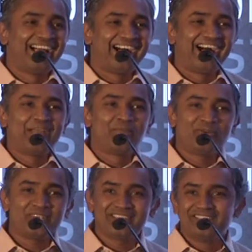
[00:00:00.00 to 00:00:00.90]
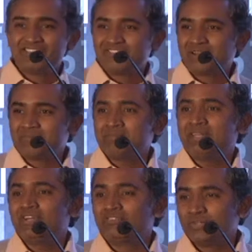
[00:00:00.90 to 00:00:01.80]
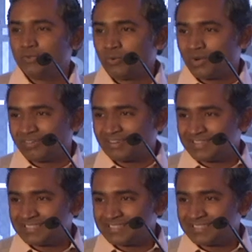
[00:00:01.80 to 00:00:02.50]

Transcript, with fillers: I want to hear from many of you who are trying